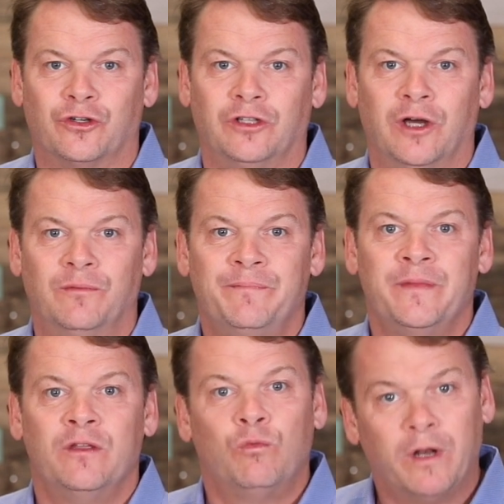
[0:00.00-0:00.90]
Glow.
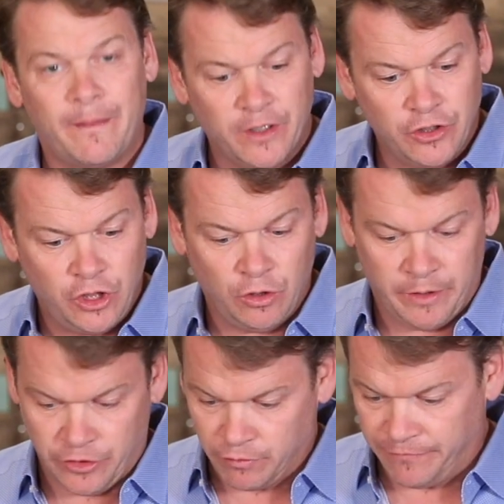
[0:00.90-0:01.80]
What I'm gonna do
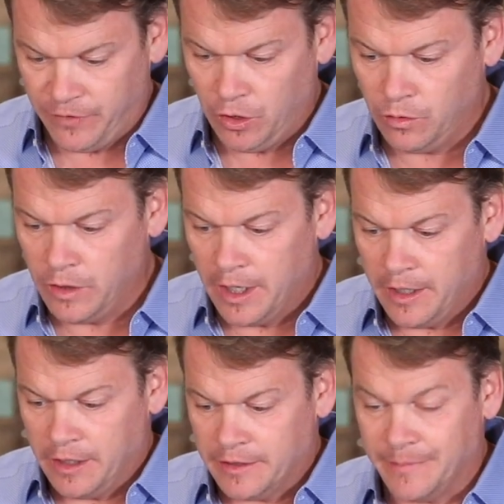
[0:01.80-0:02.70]
is review
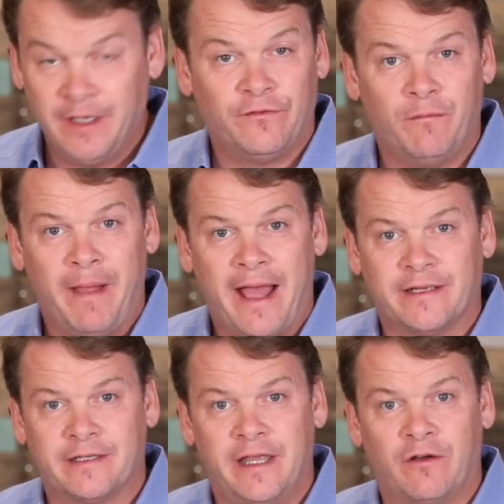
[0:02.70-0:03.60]
some different
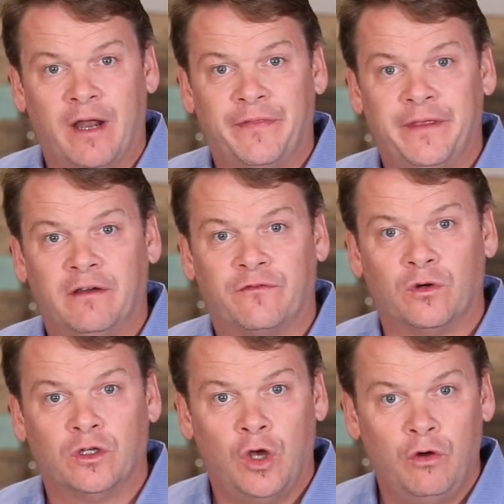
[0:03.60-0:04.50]
masks that are out there
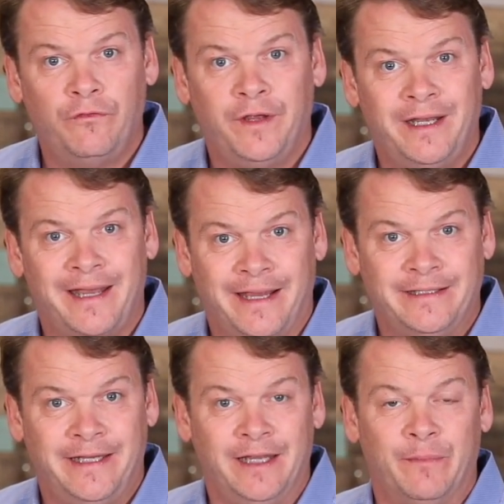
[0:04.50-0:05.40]
for
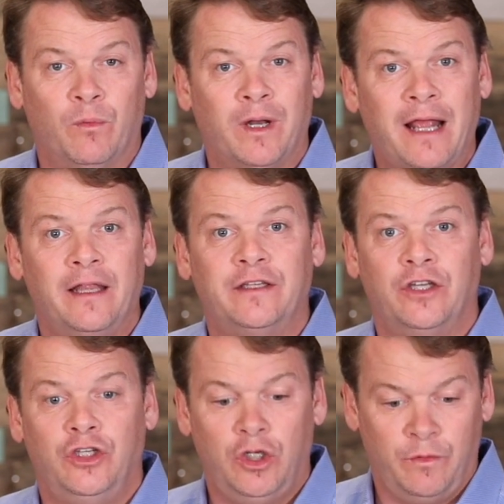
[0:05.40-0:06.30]
COVID-19. But what I like
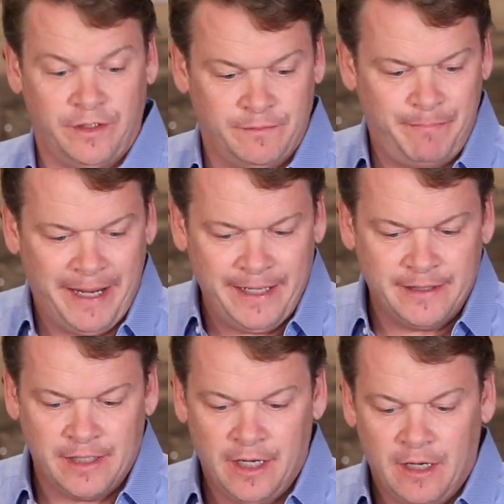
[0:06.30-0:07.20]
to do is
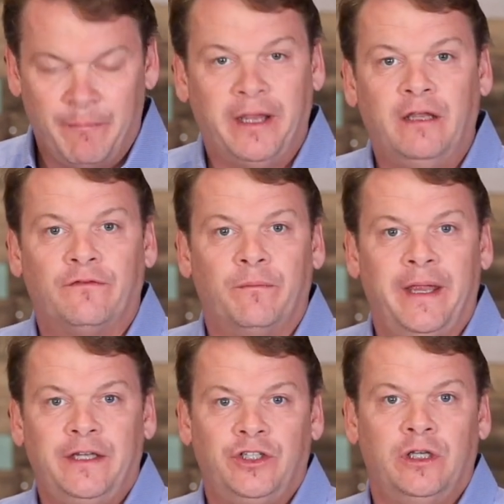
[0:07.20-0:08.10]
base my
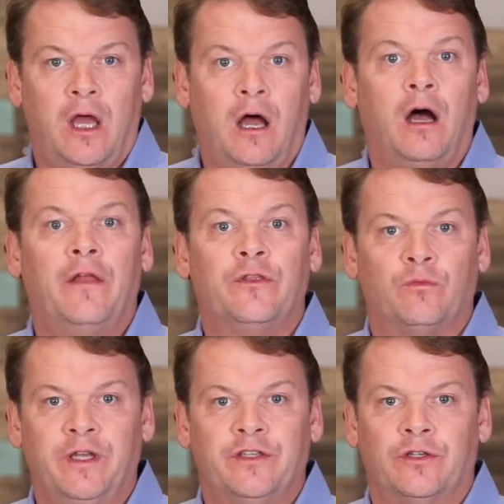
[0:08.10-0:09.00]
information on the
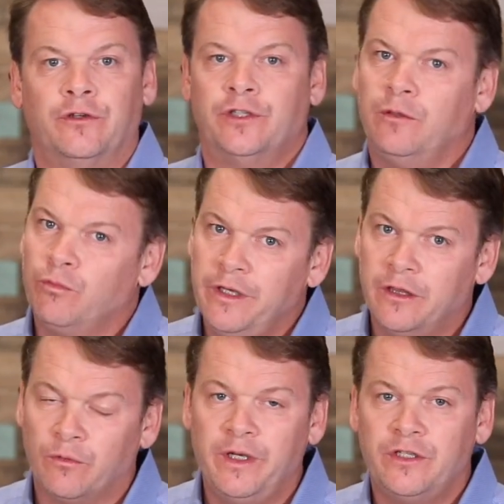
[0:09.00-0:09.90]
research. And
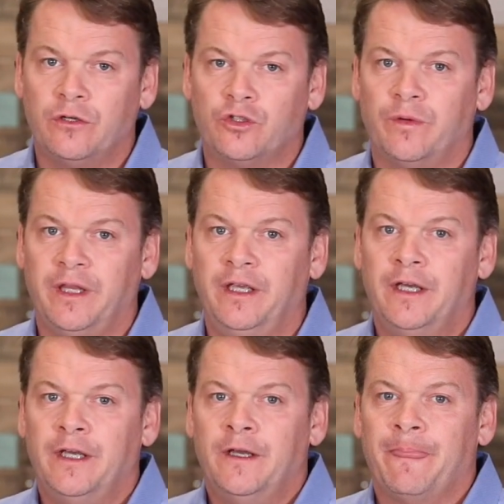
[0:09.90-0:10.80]
the research really,
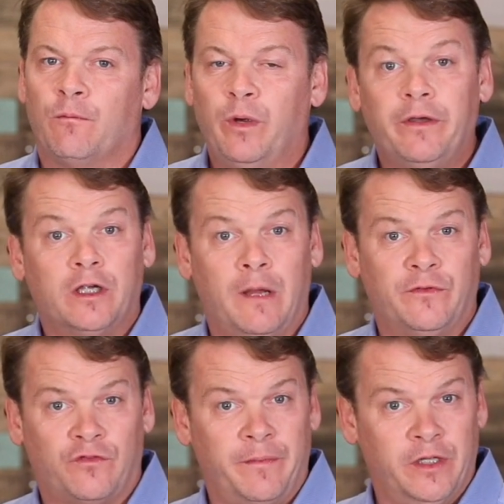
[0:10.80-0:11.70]
where it
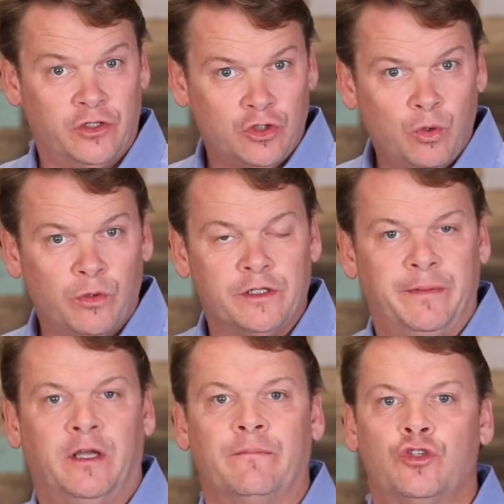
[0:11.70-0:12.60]
comes from, this source
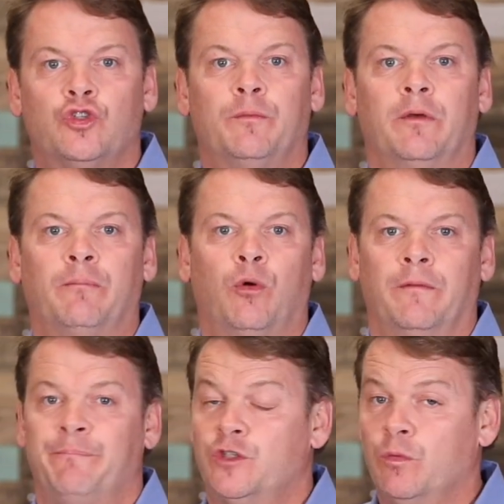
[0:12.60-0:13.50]
becomes super important.